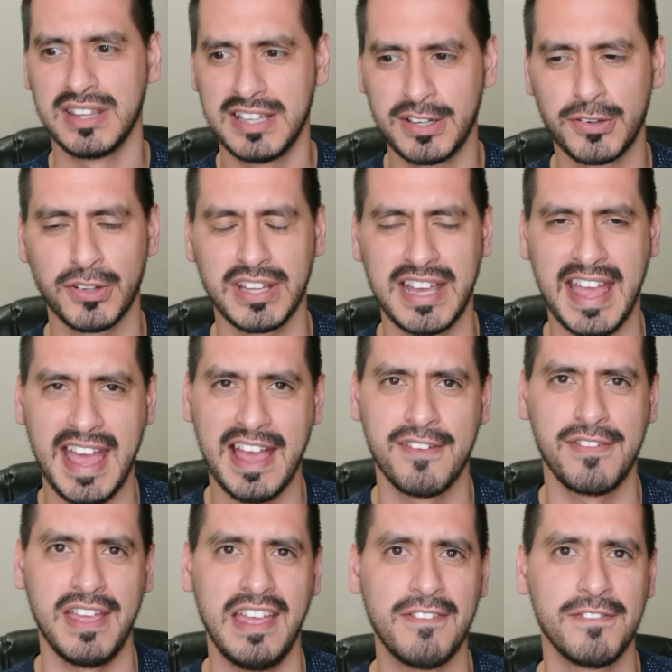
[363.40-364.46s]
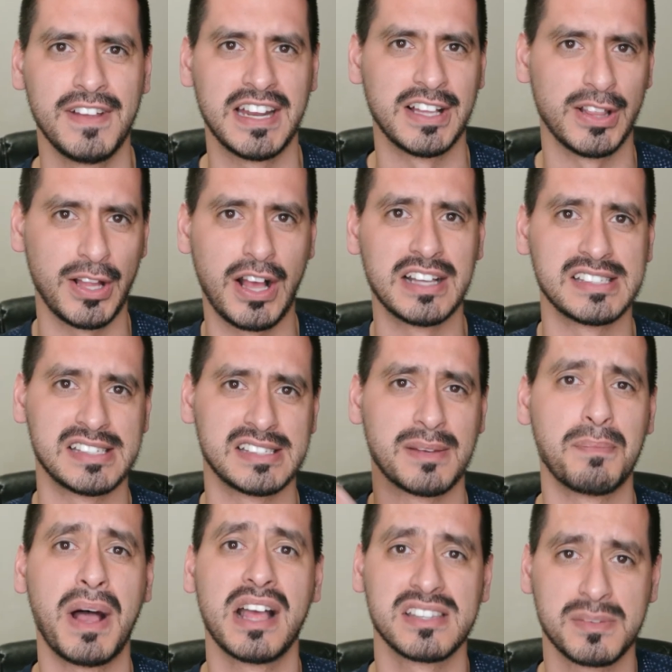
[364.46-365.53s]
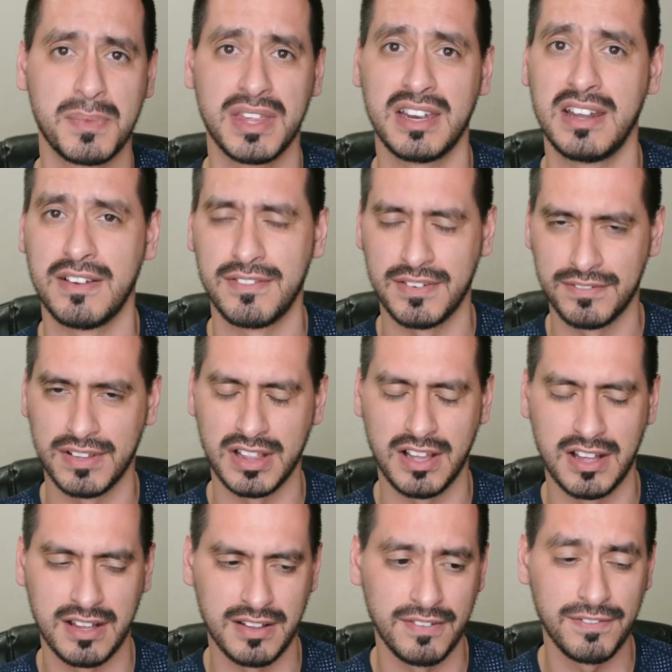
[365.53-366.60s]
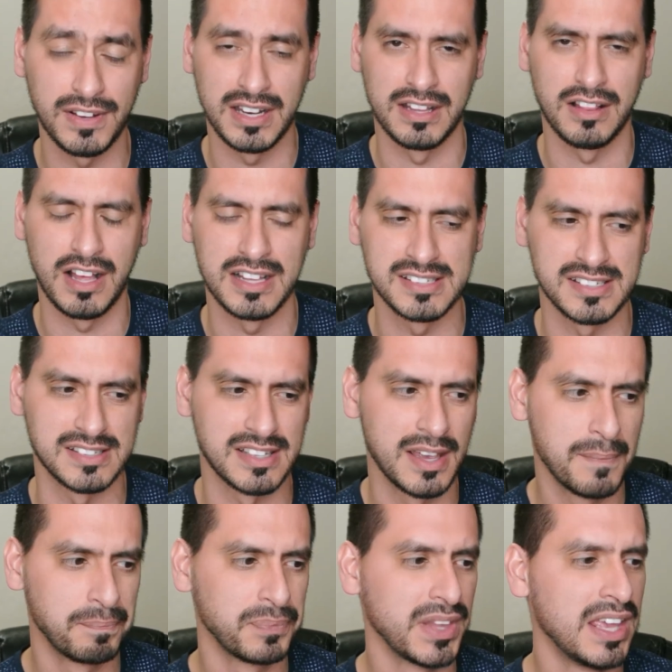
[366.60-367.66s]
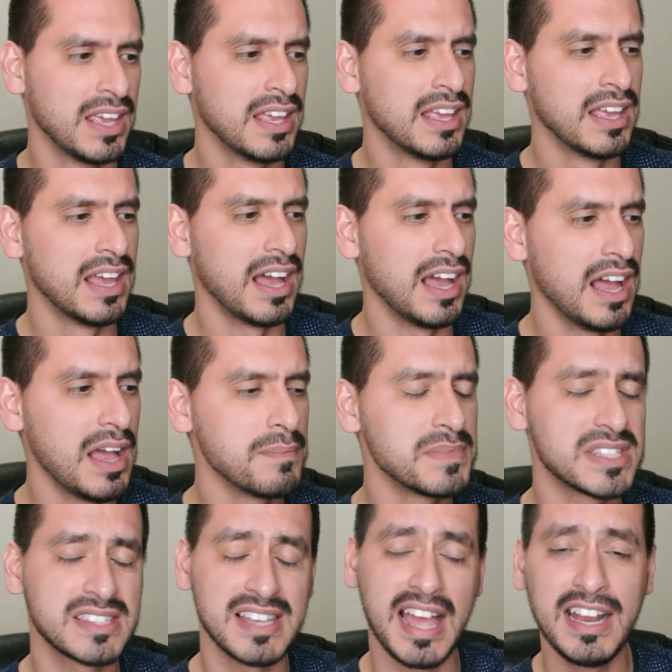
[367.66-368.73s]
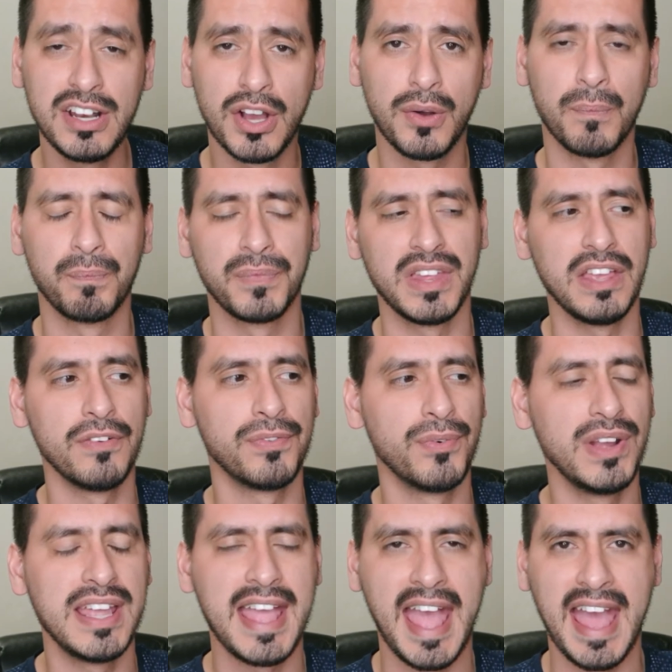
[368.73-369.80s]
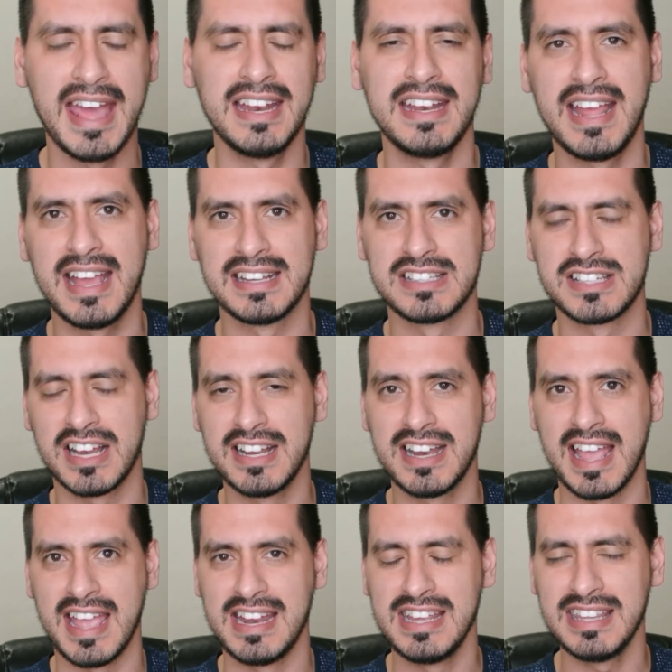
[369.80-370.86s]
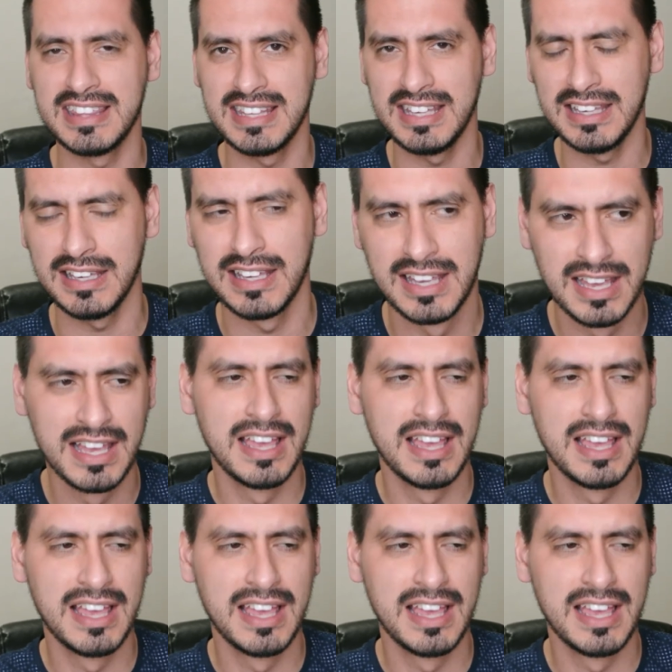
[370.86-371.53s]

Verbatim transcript: literally have infinite losses, a possibility of infinite infinite losses. Um, side note: If we hadn't had done anything